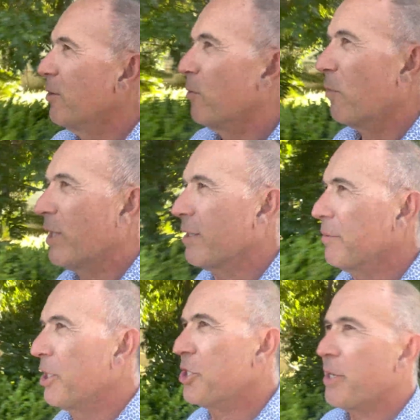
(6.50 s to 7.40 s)

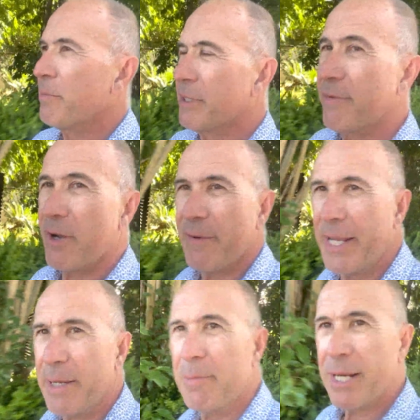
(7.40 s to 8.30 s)
to Jim's 5
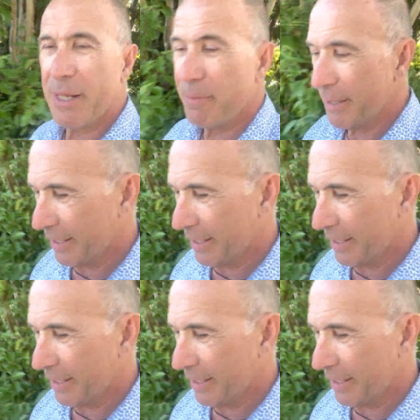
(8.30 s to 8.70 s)
a.m. club.